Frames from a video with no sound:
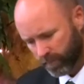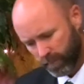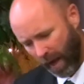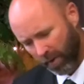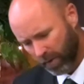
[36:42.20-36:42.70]

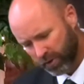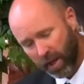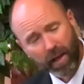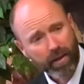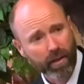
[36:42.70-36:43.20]
I don't
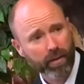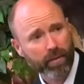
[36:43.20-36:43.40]
understand it.